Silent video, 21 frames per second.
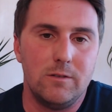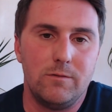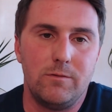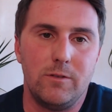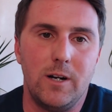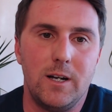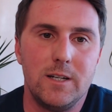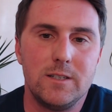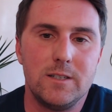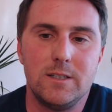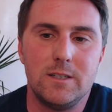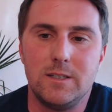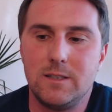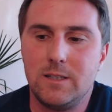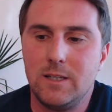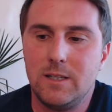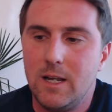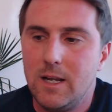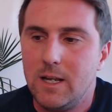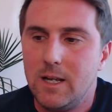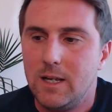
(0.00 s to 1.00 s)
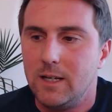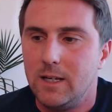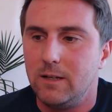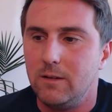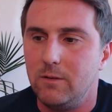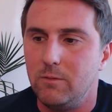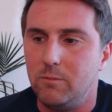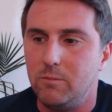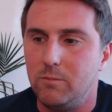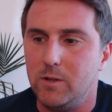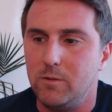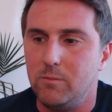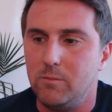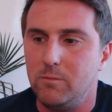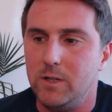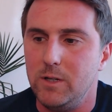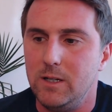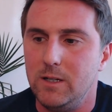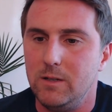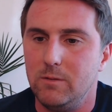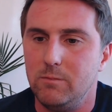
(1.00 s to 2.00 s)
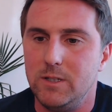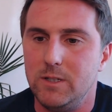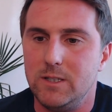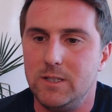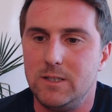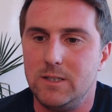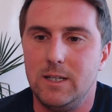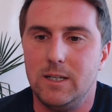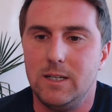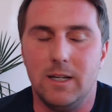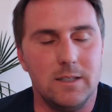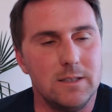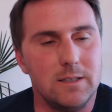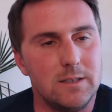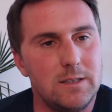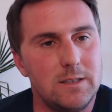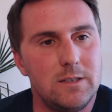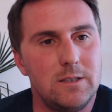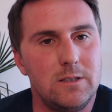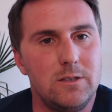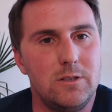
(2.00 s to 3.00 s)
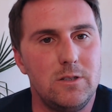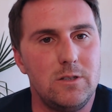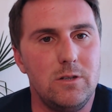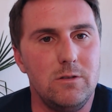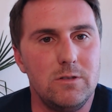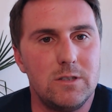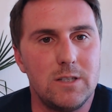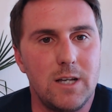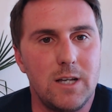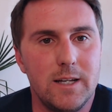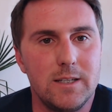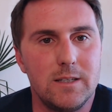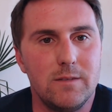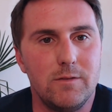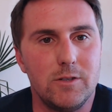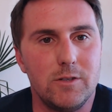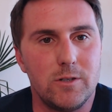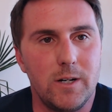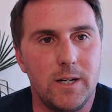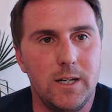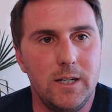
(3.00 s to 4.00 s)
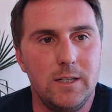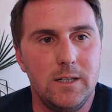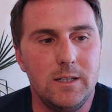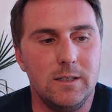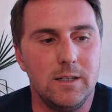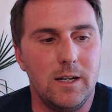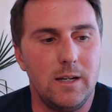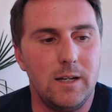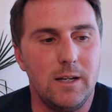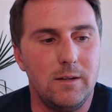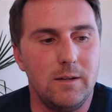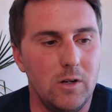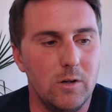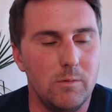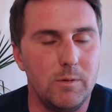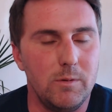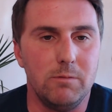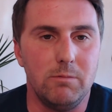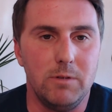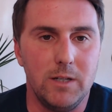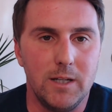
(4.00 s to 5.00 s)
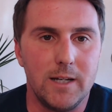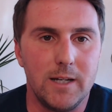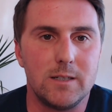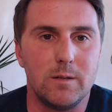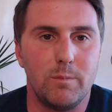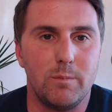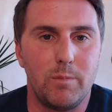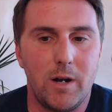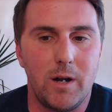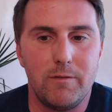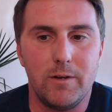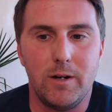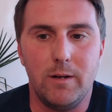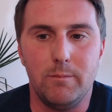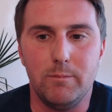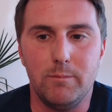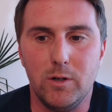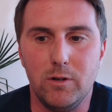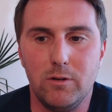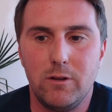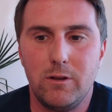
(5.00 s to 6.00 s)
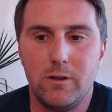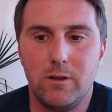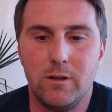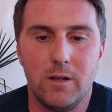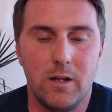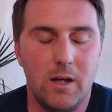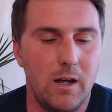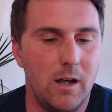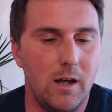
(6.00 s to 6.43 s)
for us, it's, we see it as two sides of a trade, and that, you know, we'd like to profit on both.